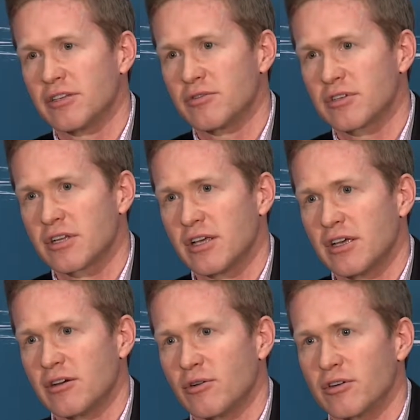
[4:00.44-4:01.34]
interest,
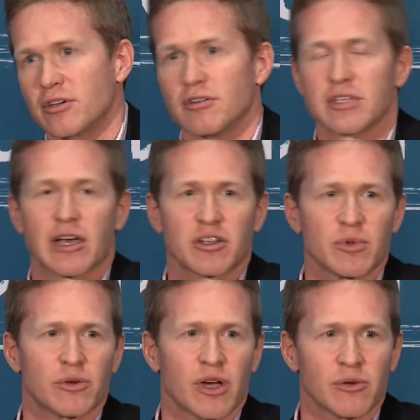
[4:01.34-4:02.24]
or it turns out to
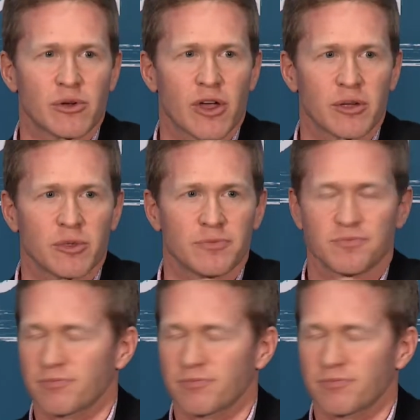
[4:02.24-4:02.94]
be quite regrettable.